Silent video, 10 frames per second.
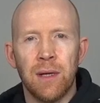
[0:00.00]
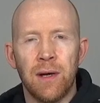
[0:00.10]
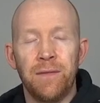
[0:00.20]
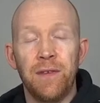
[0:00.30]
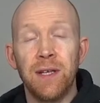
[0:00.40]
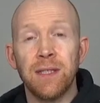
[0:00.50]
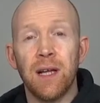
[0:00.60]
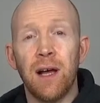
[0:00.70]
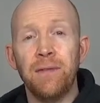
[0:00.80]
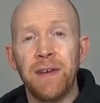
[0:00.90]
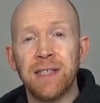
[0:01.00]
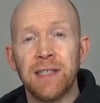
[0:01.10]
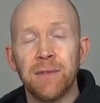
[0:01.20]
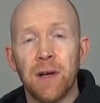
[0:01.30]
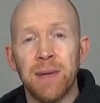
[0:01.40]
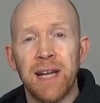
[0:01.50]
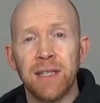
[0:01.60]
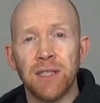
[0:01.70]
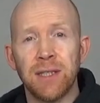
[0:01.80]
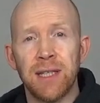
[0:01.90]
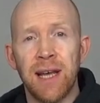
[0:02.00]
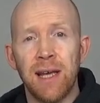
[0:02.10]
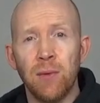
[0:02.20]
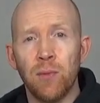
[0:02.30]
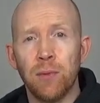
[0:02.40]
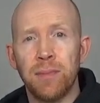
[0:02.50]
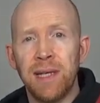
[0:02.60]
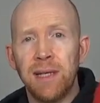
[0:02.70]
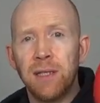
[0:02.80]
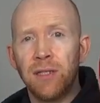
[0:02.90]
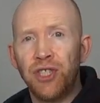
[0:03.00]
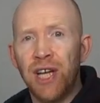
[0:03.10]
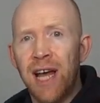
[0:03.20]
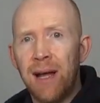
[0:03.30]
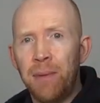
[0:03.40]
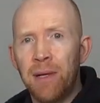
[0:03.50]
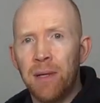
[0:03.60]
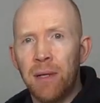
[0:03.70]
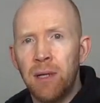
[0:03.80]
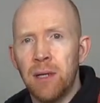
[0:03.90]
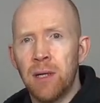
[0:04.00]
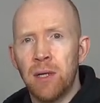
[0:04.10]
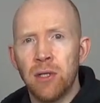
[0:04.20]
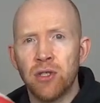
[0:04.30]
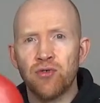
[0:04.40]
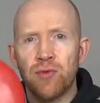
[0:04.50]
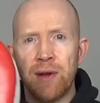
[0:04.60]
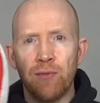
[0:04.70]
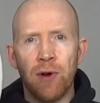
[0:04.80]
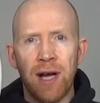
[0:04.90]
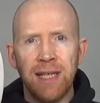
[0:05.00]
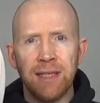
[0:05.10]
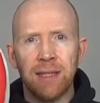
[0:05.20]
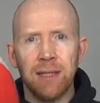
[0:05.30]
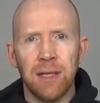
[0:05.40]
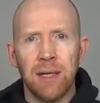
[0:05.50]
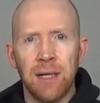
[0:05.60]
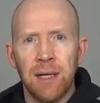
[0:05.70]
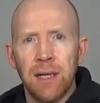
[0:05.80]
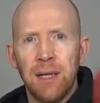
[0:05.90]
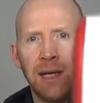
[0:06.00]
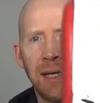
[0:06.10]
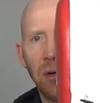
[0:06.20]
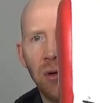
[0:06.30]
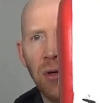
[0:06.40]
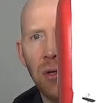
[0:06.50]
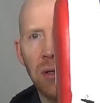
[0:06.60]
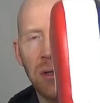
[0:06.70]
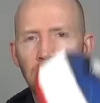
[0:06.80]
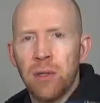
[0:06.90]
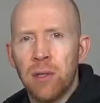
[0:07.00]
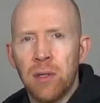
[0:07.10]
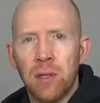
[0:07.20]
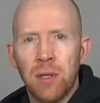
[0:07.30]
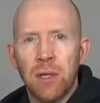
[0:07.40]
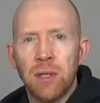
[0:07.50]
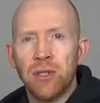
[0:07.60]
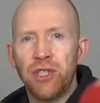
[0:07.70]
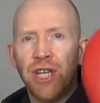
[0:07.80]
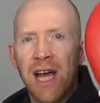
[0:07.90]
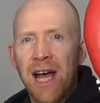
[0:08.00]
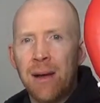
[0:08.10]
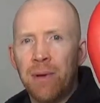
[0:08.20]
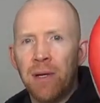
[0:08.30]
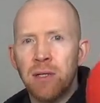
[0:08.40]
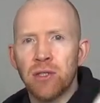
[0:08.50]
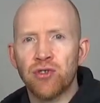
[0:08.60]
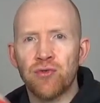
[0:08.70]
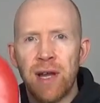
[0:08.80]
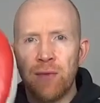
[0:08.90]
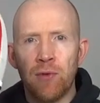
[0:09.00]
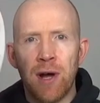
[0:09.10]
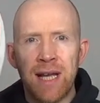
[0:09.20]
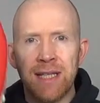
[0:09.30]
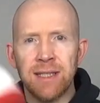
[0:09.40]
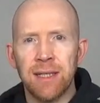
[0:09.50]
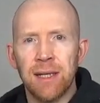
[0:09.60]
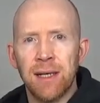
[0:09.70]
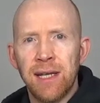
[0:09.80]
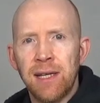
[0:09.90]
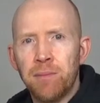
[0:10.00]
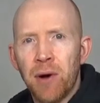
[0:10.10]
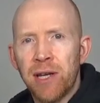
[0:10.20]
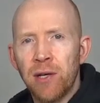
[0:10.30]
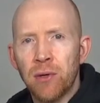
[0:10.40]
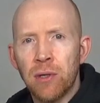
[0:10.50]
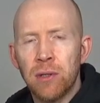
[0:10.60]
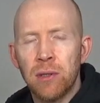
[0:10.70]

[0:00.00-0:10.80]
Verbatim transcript: Our first offensive combination today will be jab, straight right, lead hook, jab, straight right, lead body hook.